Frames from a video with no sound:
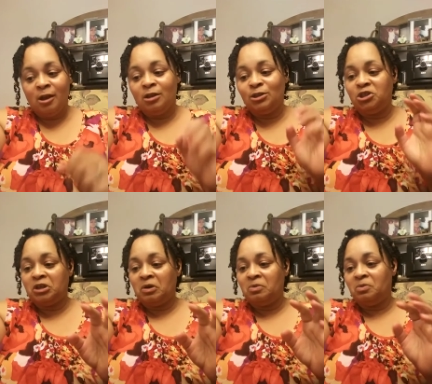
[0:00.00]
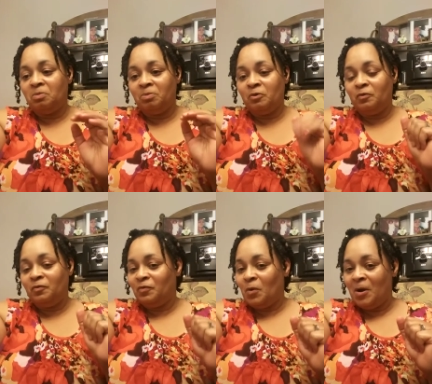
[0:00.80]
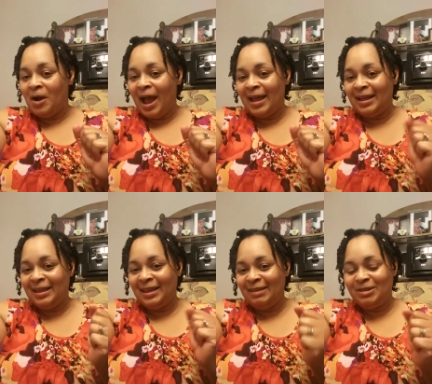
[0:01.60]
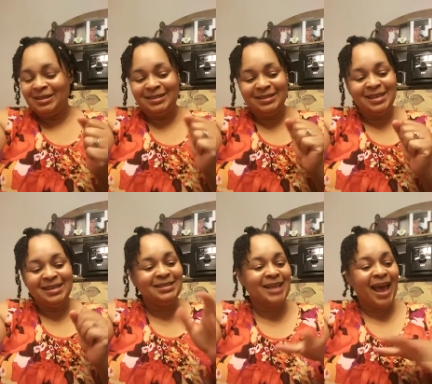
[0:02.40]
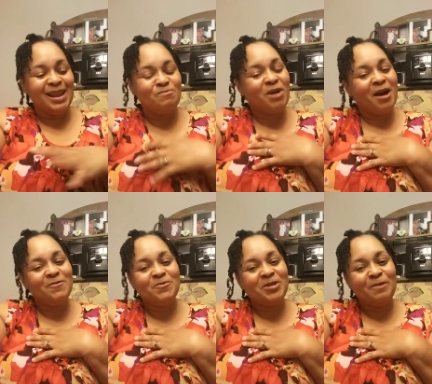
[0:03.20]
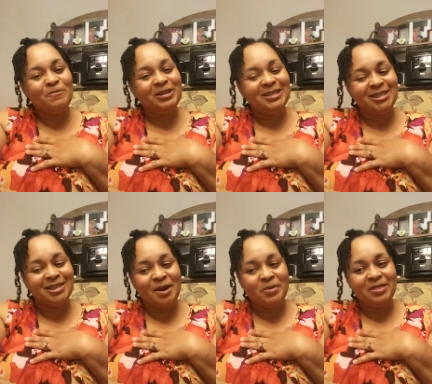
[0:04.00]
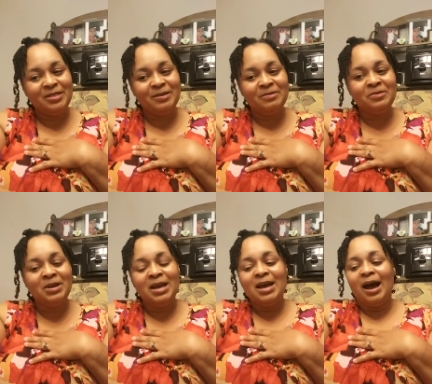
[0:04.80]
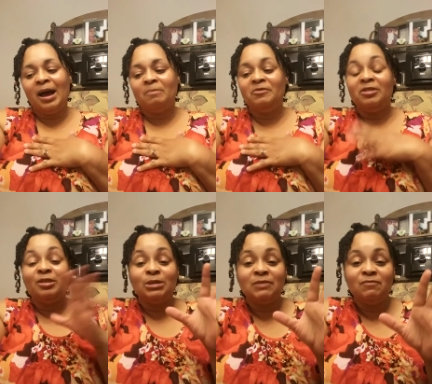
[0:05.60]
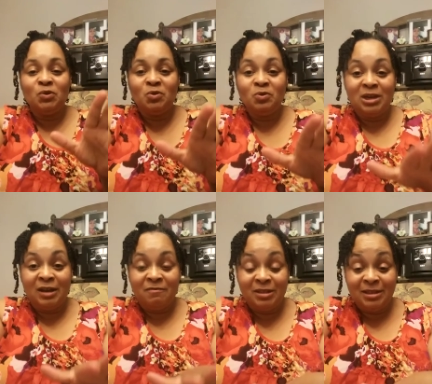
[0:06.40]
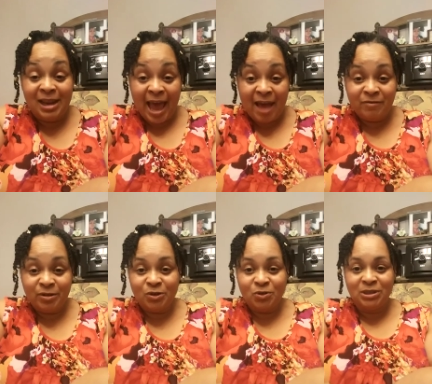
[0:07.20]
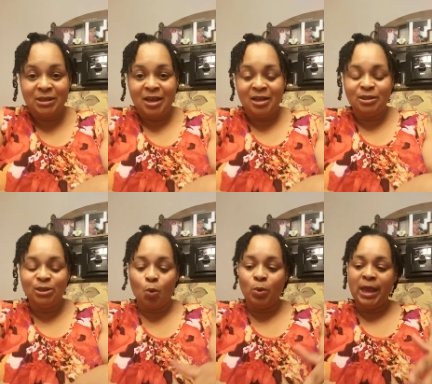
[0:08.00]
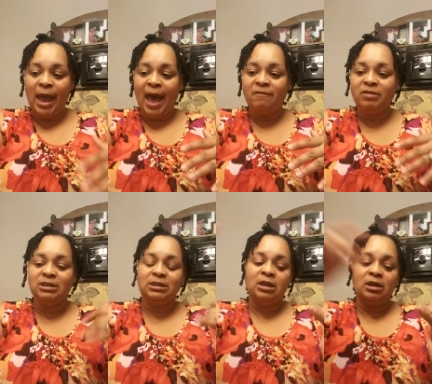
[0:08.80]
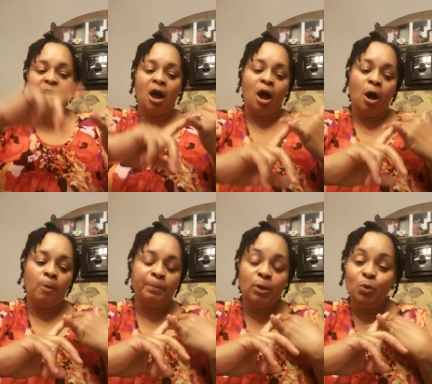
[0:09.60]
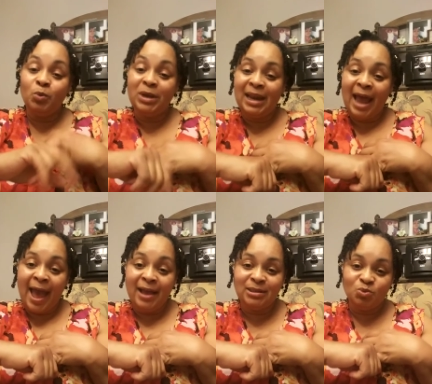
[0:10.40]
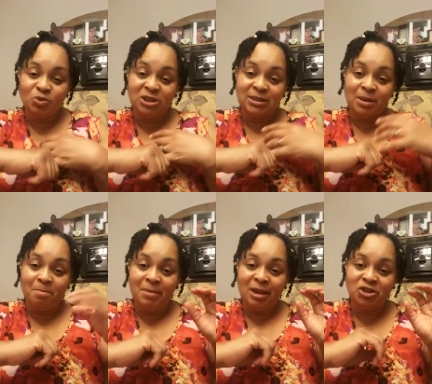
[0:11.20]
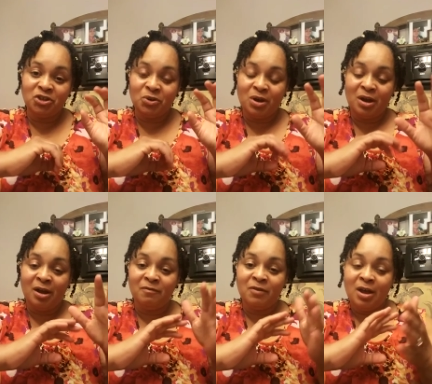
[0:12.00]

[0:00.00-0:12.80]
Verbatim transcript: So, before I get into the exciting part of what I want to share with you, um, for those of you who love lavender scents, we have a scent called Relax, which is a mixture of